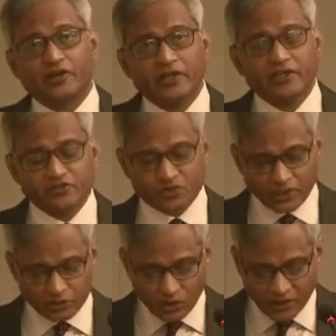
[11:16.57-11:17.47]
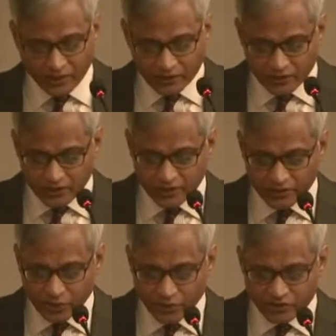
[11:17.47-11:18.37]
is trying to conduct
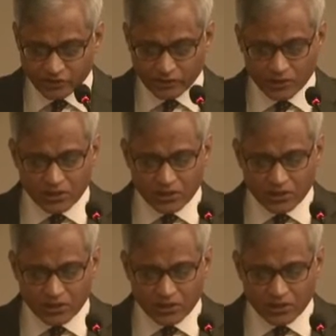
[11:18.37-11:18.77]
in the region.